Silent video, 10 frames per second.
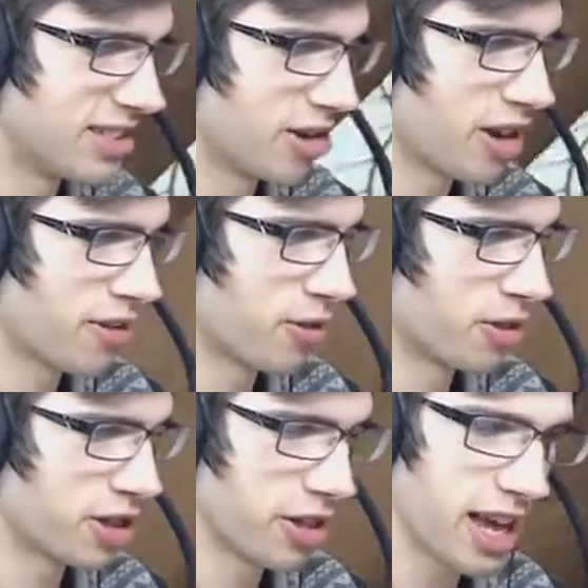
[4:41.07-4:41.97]
0 out of
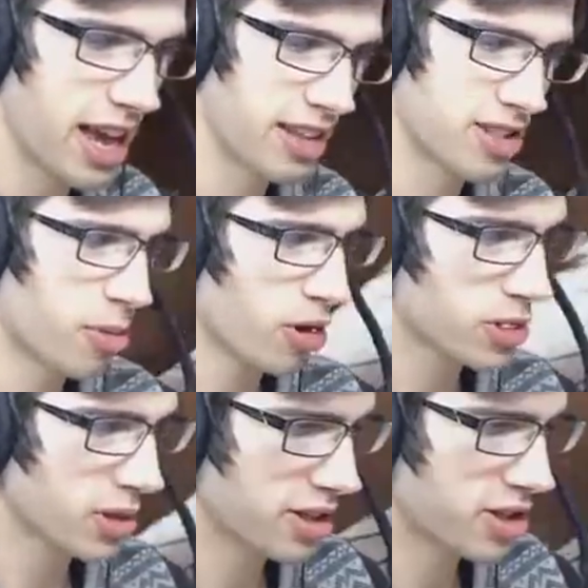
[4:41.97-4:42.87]
4. So yeah, so
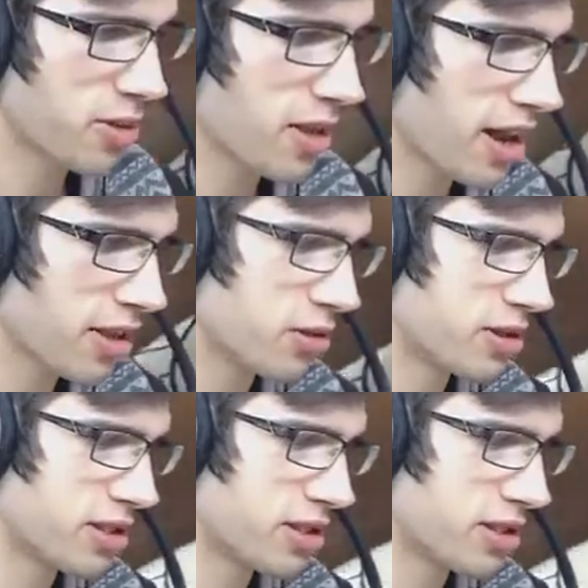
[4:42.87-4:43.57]
box 1 and 2, we had a